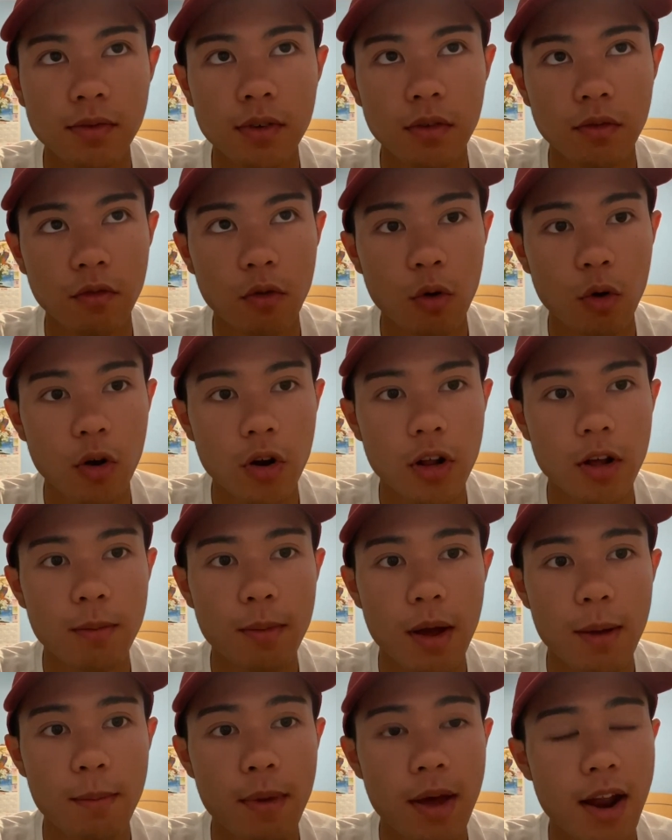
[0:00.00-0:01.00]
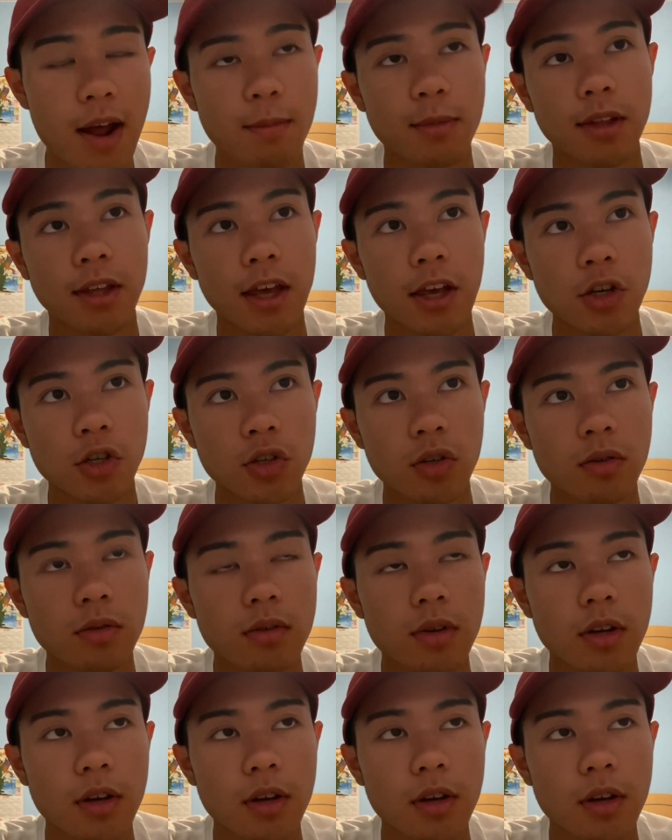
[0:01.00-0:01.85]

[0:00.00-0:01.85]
foot forward in my Penn application.